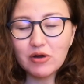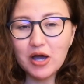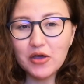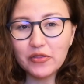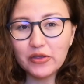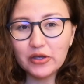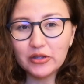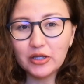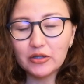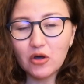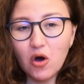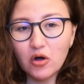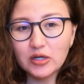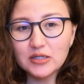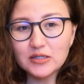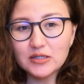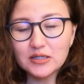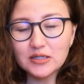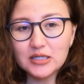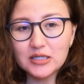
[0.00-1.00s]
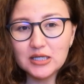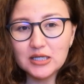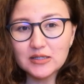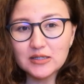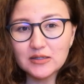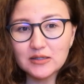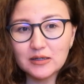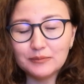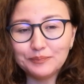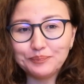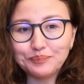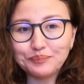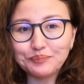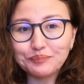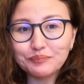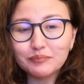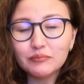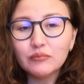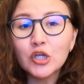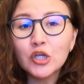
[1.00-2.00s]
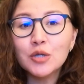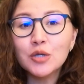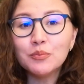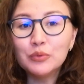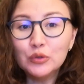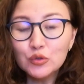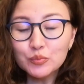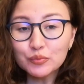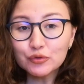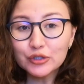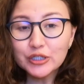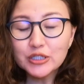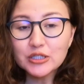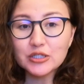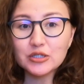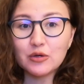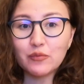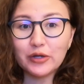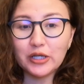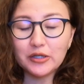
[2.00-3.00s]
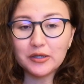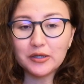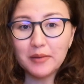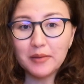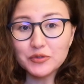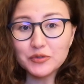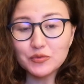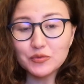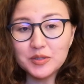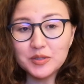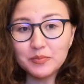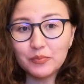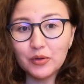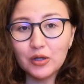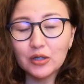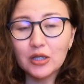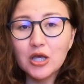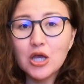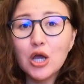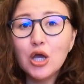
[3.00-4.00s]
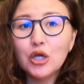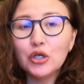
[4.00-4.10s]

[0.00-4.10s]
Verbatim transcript: I think that honesty is um, a blueprint when it comes to people,